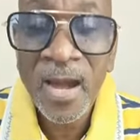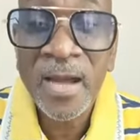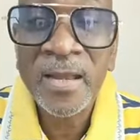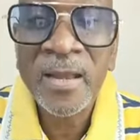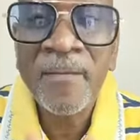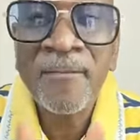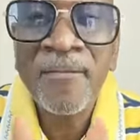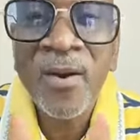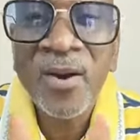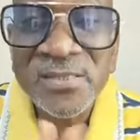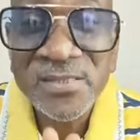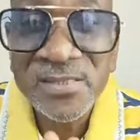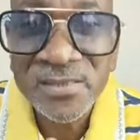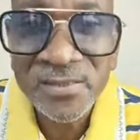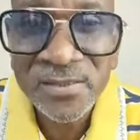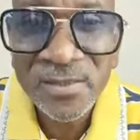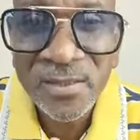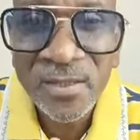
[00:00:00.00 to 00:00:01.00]
An
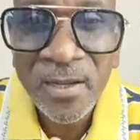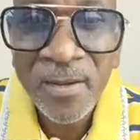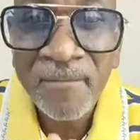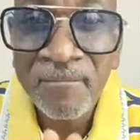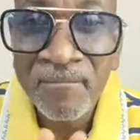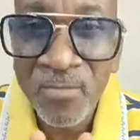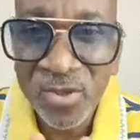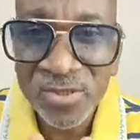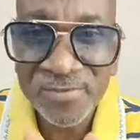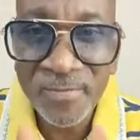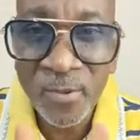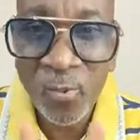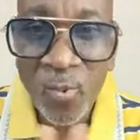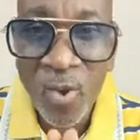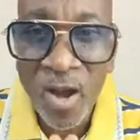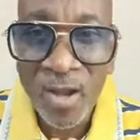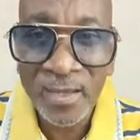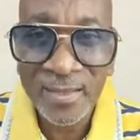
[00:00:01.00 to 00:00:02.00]
apostle must be
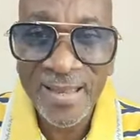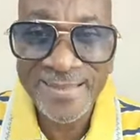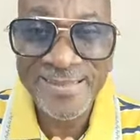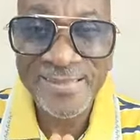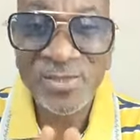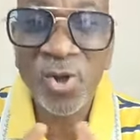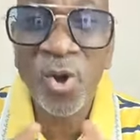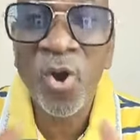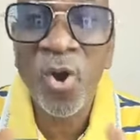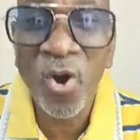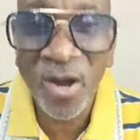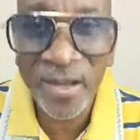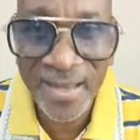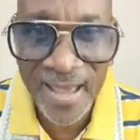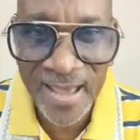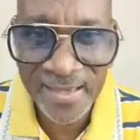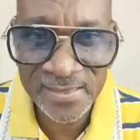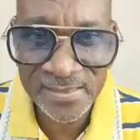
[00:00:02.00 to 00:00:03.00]
one that is
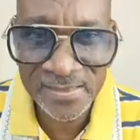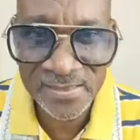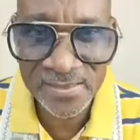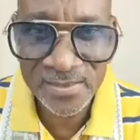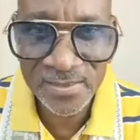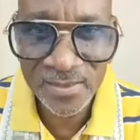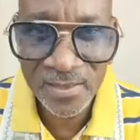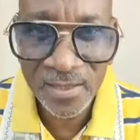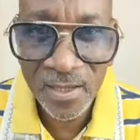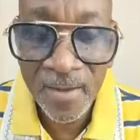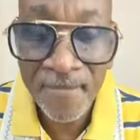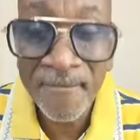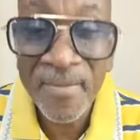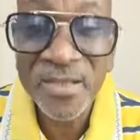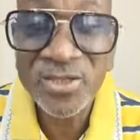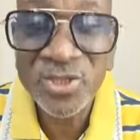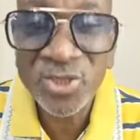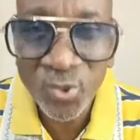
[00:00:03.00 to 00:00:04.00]
organized,
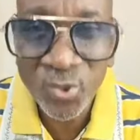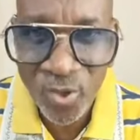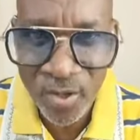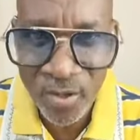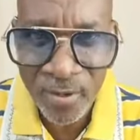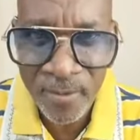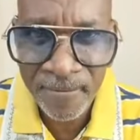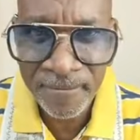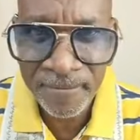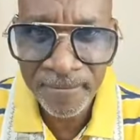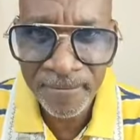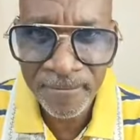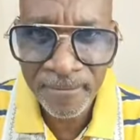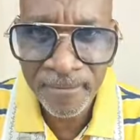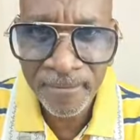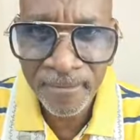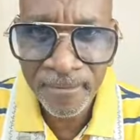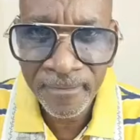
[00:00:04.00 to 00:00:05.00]
mature.
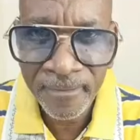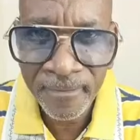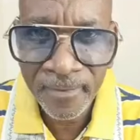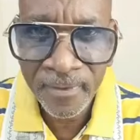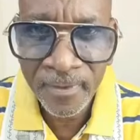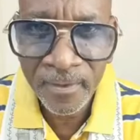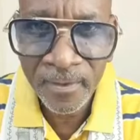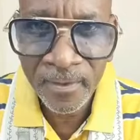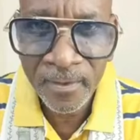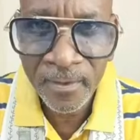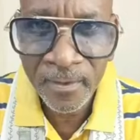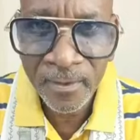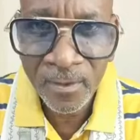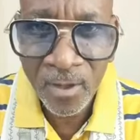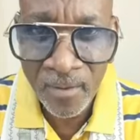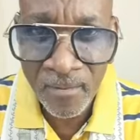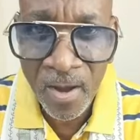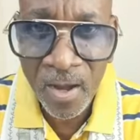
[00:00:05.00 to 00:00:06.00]

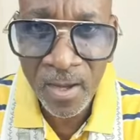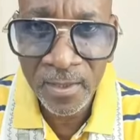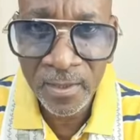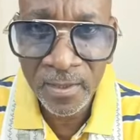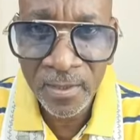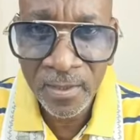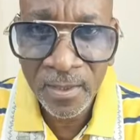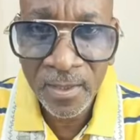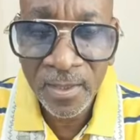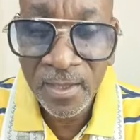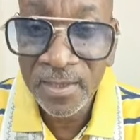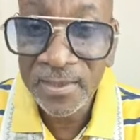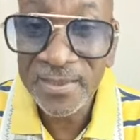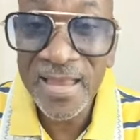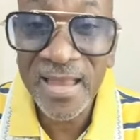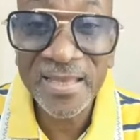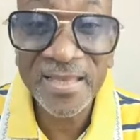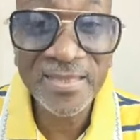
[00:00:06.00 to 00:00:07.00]
Come on.
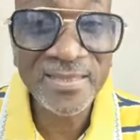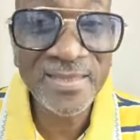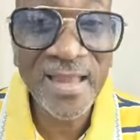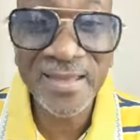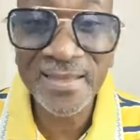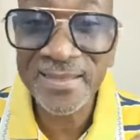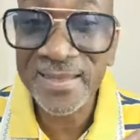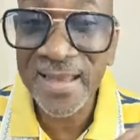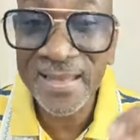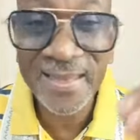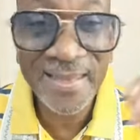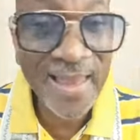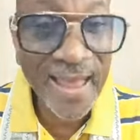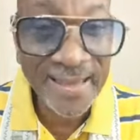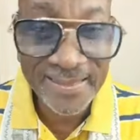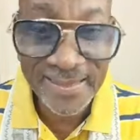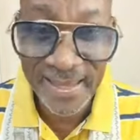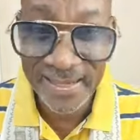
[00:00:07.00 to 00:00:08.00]
Not, not, not
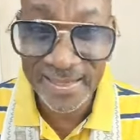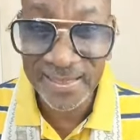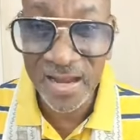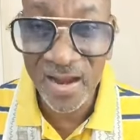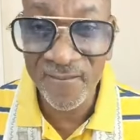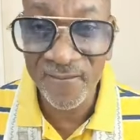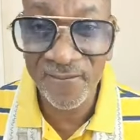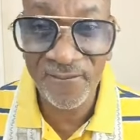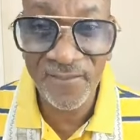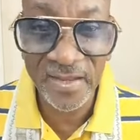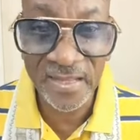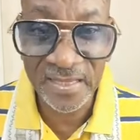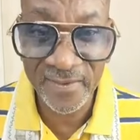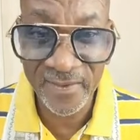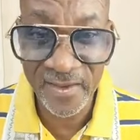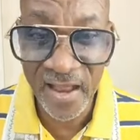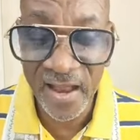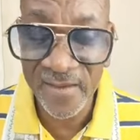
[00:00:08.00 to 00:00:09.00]
light-headed and,
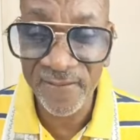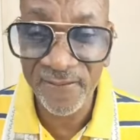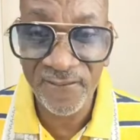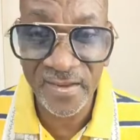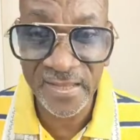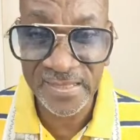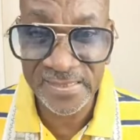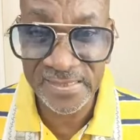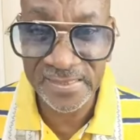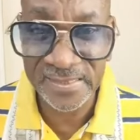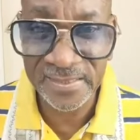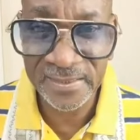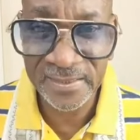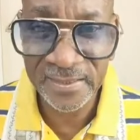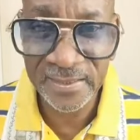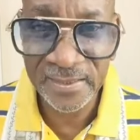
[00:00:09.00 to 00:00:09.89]
fleet, and fleety.